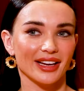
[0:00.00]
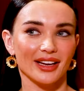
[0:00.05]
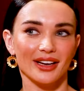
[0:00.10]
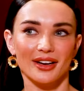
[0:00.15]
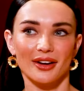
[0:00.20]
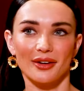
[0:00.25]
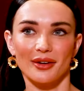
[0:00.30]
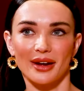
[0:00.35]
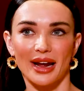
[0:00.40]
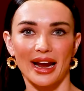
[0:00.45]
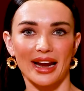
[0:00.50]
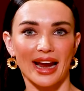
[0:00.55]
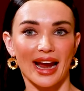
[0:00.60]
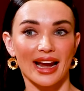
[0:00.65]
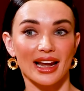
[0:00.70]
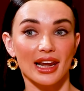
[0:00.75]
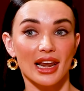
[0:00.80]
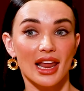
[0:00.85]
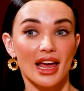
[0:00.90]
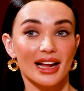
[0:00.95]
you know,
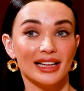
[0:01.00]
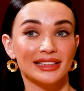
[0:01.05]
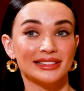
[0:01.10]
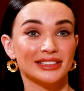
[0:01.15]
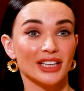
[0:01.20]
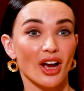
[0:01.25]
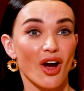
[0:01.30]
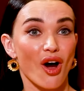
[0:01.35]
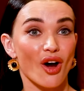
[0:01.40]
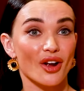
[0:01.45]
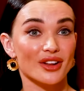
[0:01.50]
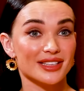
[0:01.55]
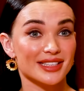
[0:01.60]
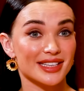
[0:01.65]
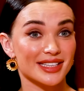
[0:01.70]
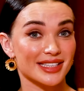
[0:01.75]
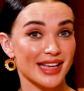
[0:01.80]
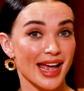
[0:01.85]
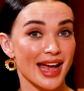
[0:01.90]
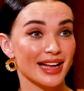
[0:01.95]
I, I, learned on
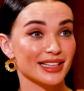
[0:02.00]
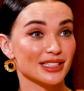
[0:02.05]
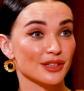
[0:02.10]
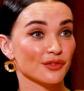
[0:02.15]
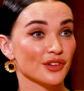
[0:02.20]
set.